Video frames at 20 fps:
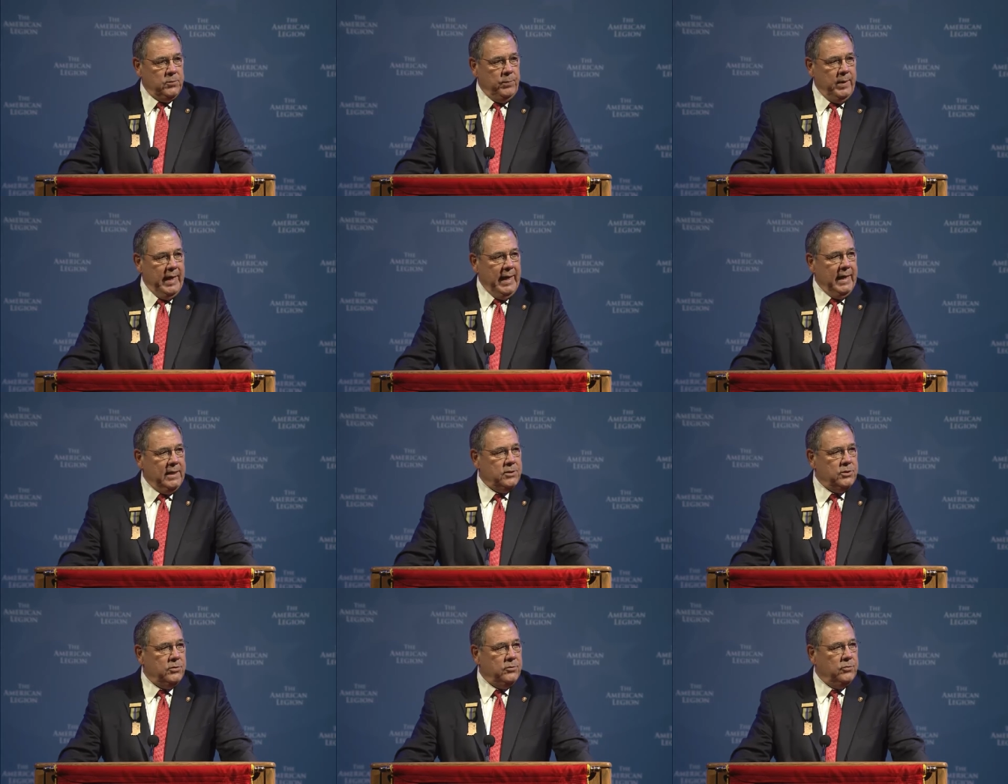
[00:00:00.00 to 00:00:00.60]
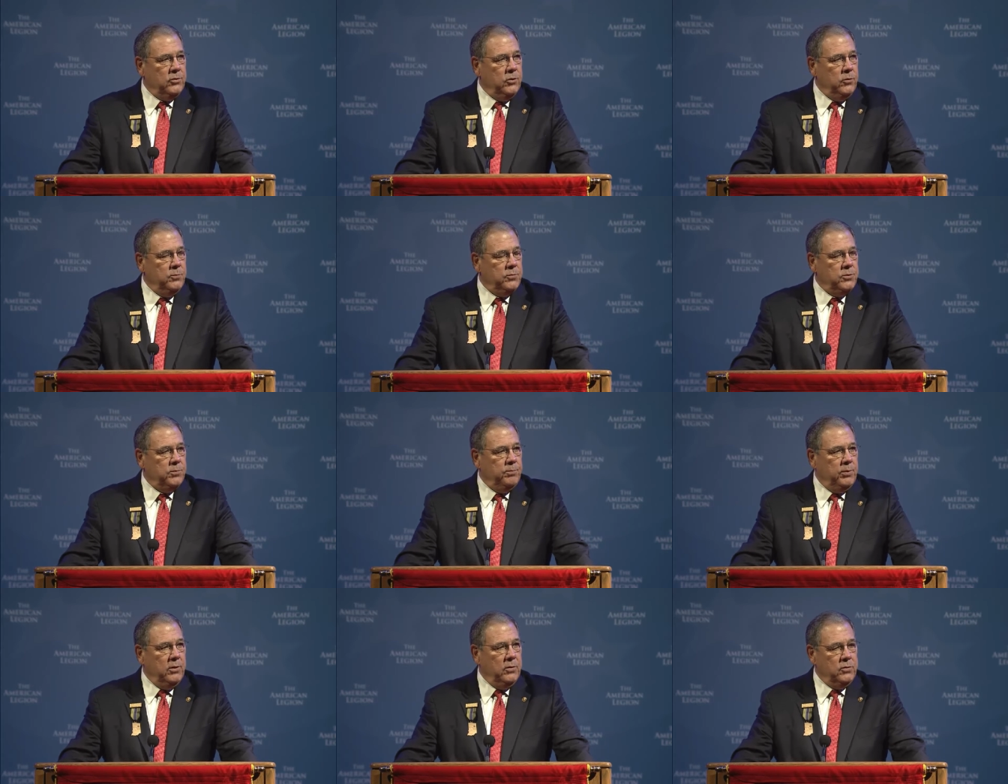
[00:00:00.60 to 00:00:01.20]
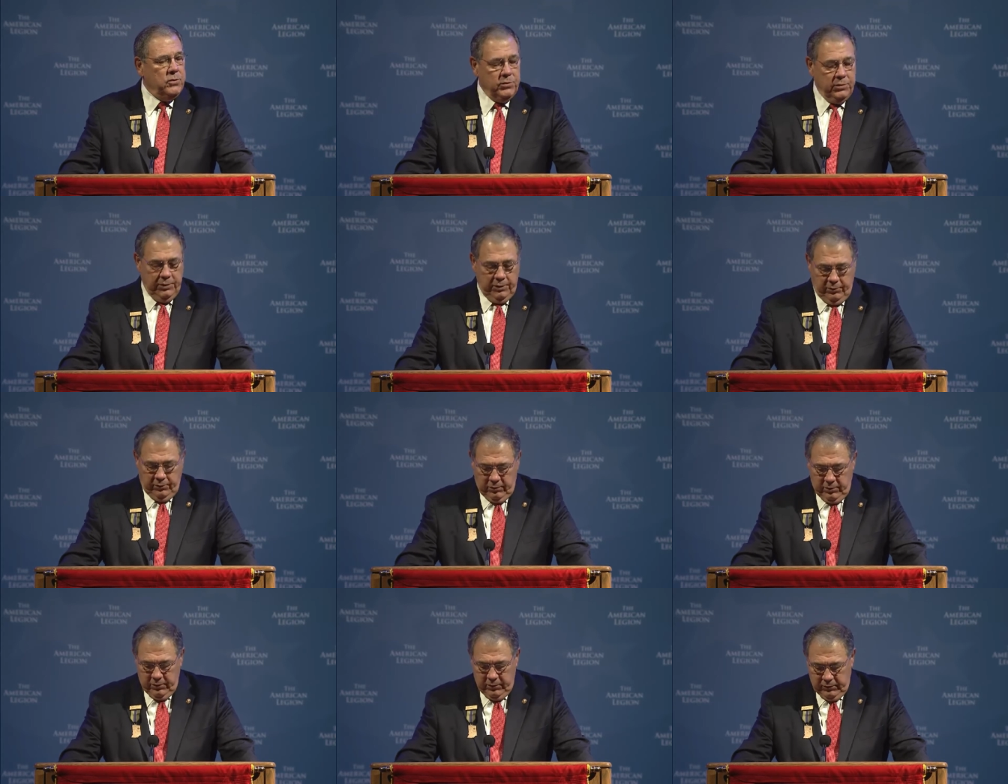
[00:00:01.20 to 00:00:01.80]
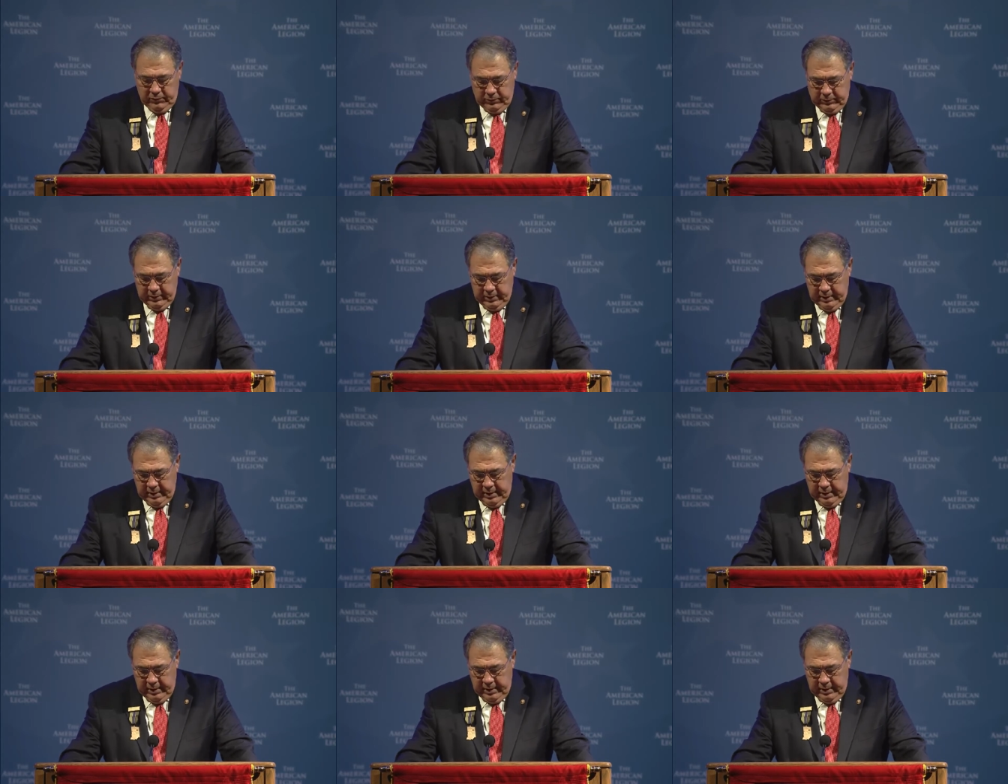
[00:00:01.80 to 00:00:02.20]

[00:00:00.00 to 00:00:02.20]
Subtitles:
packs, troops, posts, and crews